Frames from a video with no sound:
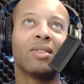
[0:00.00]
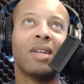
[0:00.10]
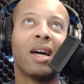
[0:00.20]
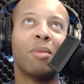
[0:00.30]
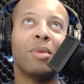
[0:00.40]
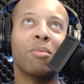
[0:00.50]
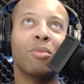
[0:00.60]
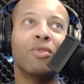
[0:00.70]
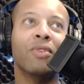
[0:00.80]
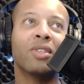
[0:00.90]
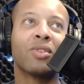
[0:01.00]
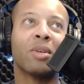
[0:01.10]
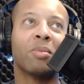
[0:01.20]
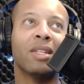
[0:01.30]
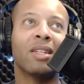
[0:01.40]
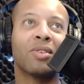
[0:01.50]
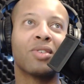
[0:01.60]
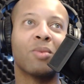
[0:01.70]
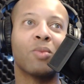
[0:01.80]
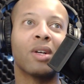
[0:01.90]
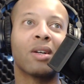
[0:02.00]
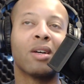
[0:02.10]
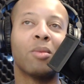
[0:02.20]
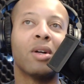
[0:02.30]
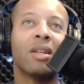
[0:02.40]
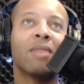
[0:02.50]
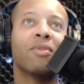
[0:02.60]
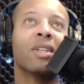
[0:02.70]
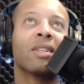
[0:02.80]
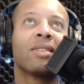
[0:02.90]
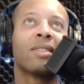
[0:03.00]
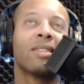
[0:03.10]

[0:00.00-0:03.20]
got to be a movie script in there somewhere. Come on, Netflix.